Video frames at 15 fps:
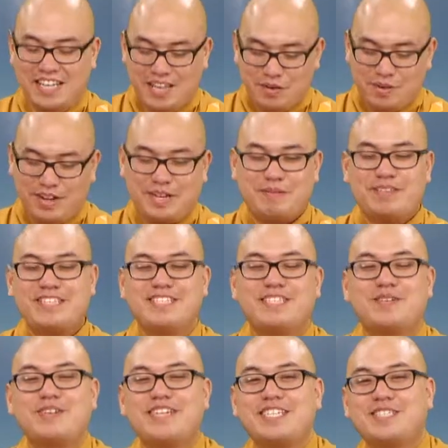Welcome to
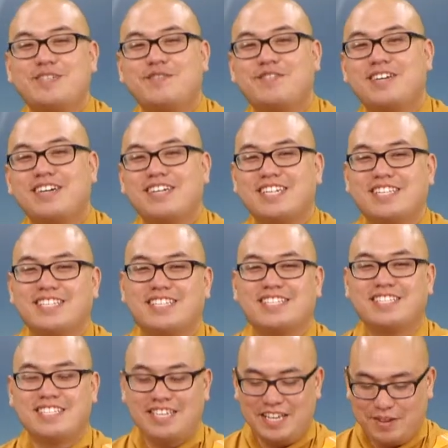Doi Song Phat. This
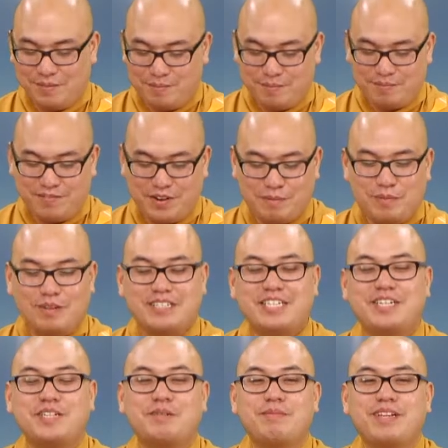is Venerable
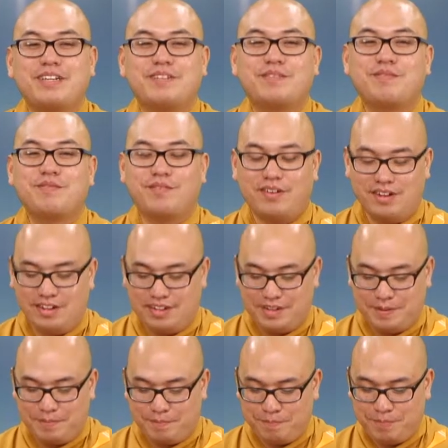Thich An Minh,
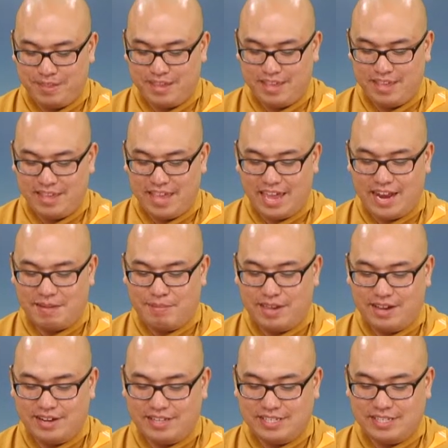and I'm
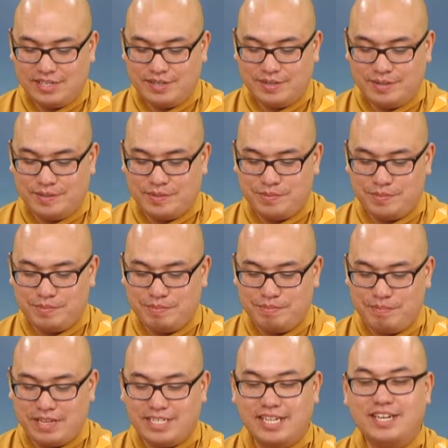here to
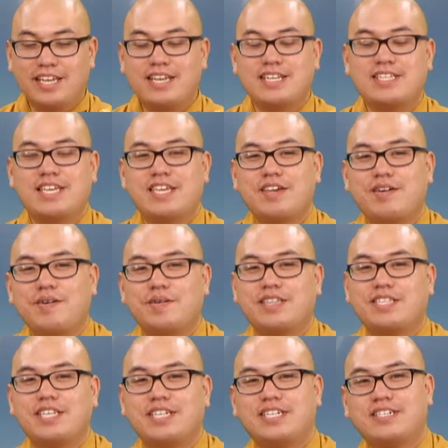basically continue on with
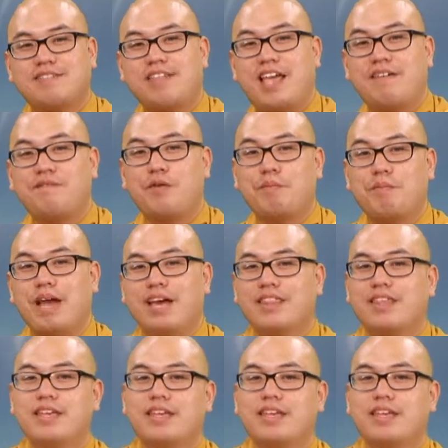the teachings of the Eightfold Path.